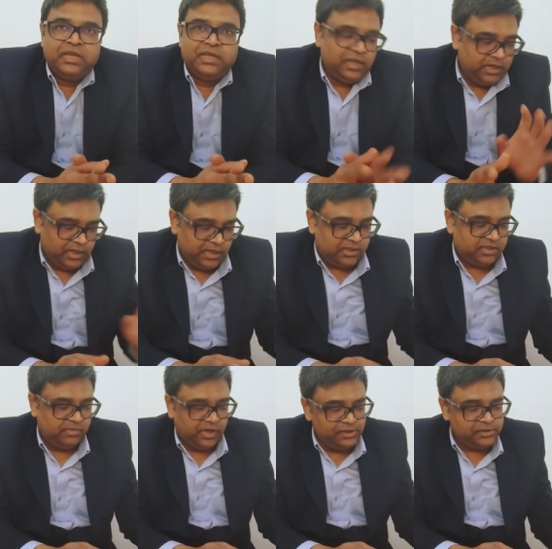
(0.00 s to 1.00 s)
that it
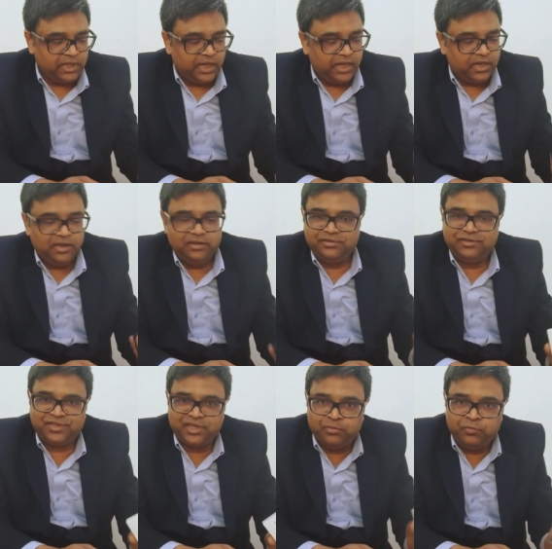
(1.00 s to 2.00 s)
smells like
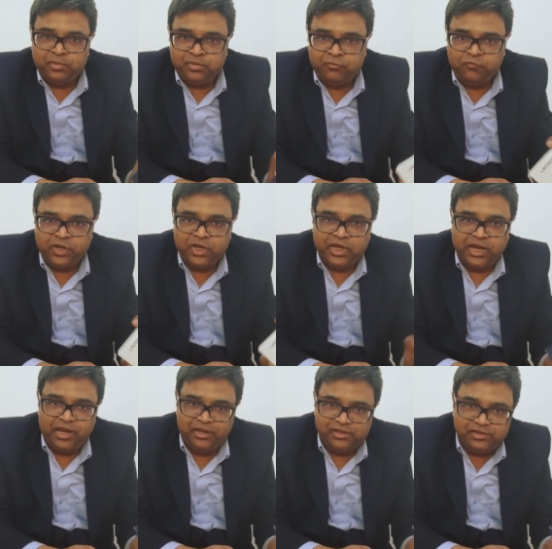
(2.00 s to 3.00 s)
someone
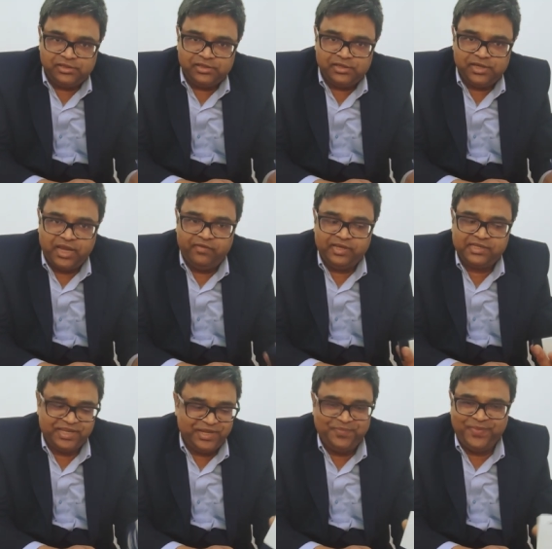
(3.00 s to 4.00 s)
else having
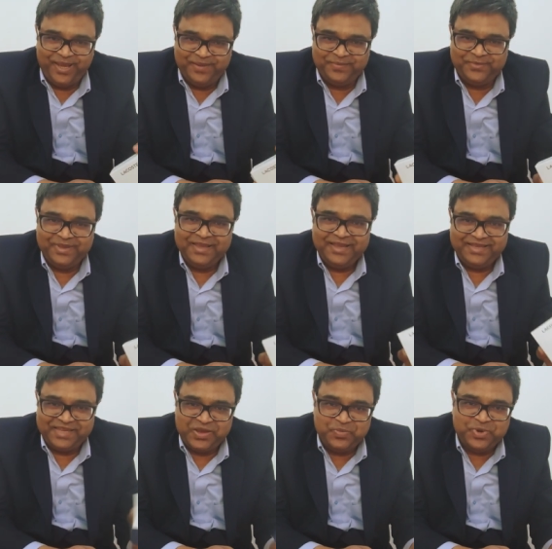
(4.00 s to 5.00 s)
same name,
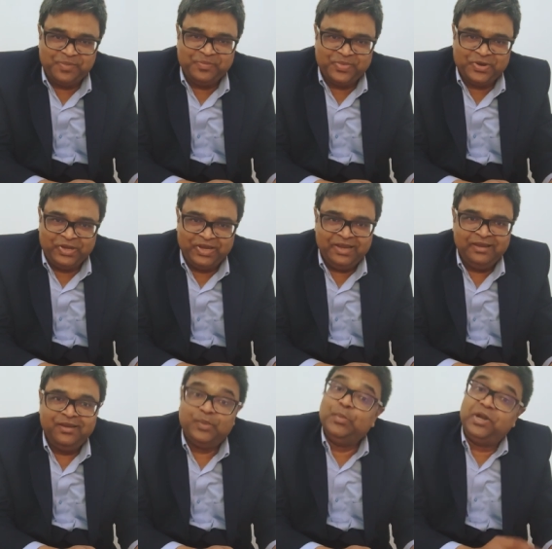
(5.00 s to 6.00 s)
same company,
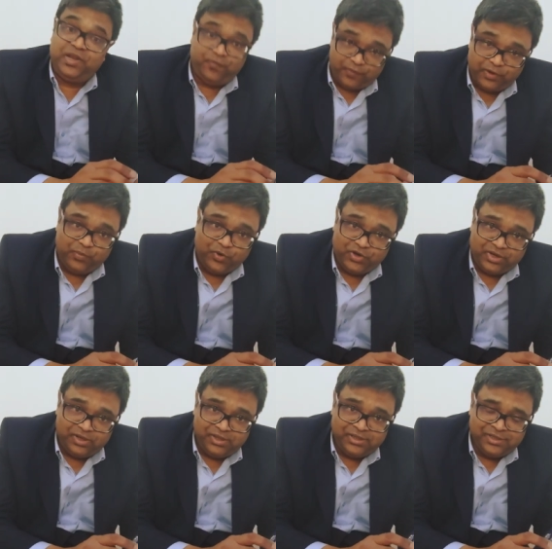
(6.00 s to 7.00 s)
but different
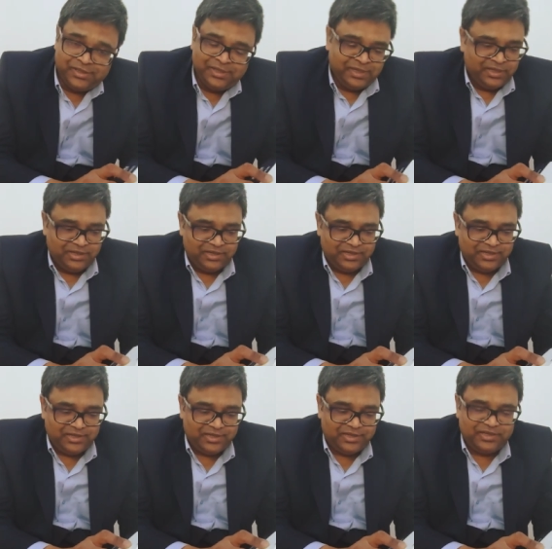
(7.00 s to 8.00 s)
bottle.
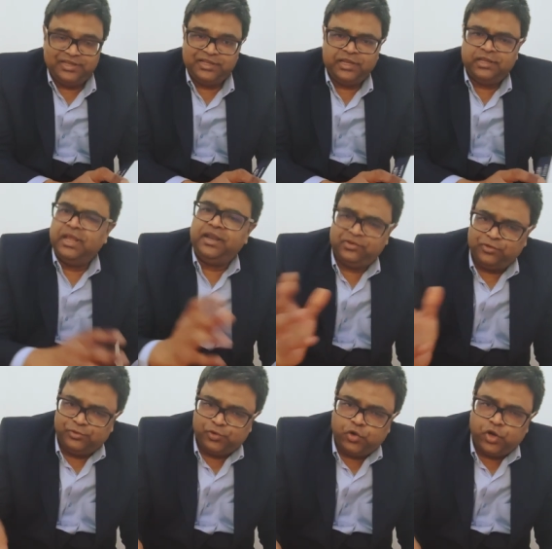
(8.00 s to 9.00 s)
Uh, that is
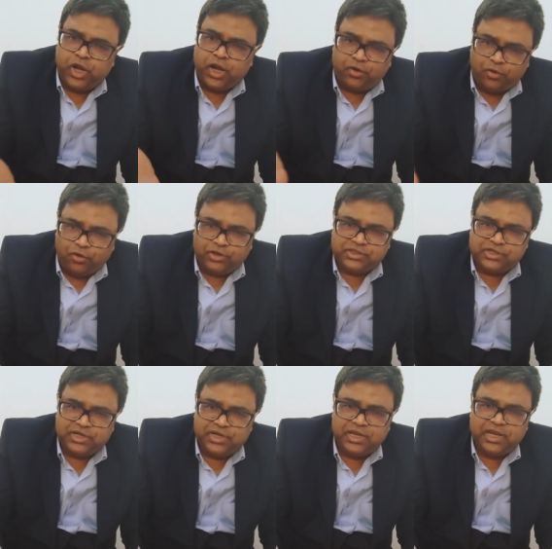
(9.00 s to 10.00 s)
also called Lacoste